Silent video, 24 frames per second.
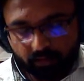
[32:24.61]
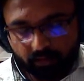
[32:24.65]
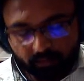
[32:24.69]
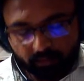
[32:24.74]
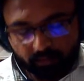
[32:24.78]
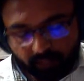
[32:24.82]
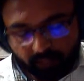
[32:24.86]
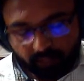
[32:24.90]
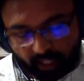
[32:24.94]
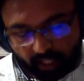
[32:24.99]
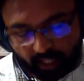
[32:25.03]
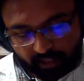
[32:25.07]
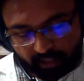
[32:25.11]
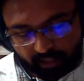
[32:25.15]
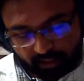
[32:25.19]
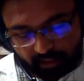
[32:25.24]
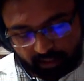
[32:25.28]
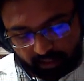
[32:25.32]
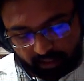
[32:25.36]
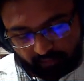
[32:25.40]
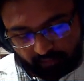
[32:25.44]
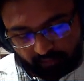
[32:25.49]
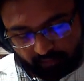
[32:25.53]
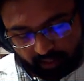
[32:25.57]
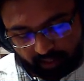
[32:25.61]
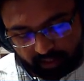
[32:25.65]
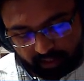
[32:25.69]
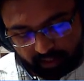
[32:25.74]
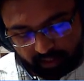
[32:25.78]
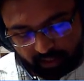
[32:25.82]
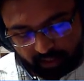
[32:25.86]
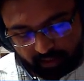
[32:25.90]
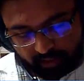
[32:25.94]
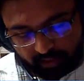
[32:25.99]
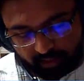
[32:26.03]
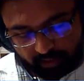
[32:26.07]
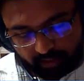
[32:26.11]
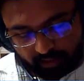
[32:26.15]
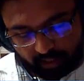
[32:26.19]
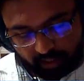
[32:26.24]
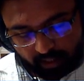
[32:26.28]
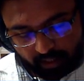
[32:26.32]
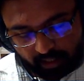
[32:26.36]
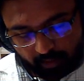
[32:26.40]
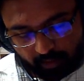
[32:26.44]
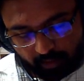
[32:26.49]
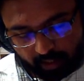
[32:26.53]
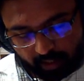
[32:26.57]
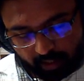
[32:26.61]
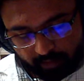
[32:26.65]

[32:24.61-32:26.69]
Trans-esterification is nothing but